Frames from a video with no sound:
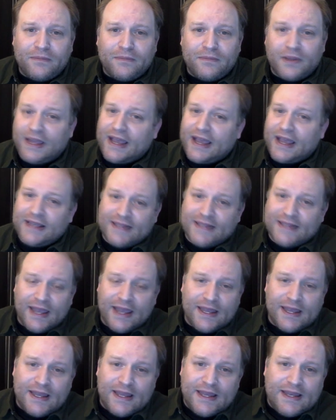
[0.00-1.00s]
But like I say,
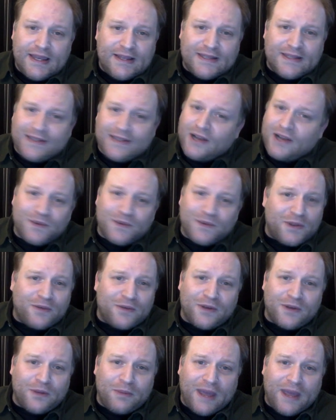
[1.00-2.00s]
it starts with a
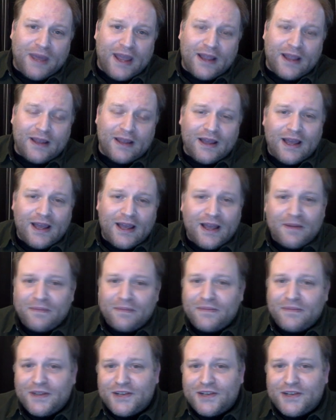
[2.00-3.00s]
real bang.
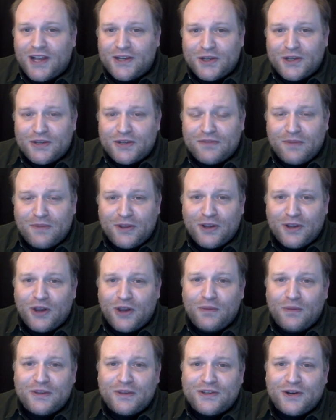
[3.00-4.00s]
The John Joseph Miller
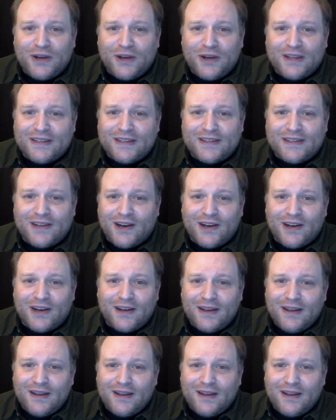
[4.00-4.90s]
Yeoman story at the start.